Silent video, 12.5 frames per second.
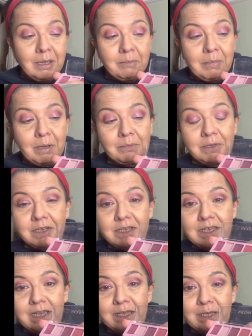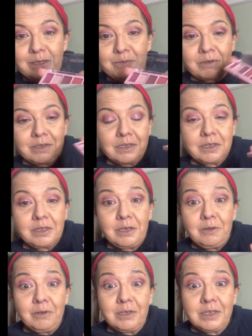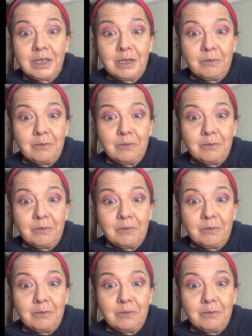but I'm going to take this one so that you can see